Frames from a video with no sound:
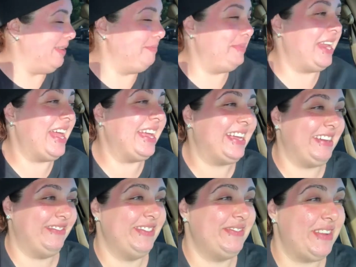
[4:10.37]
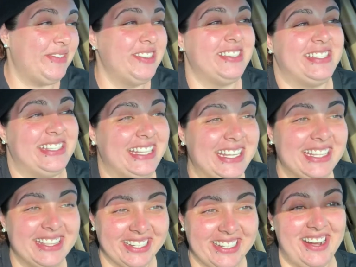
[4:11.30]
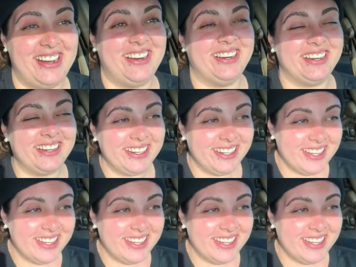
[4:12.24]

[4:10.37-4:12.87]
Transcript: but I can remember seeing the car.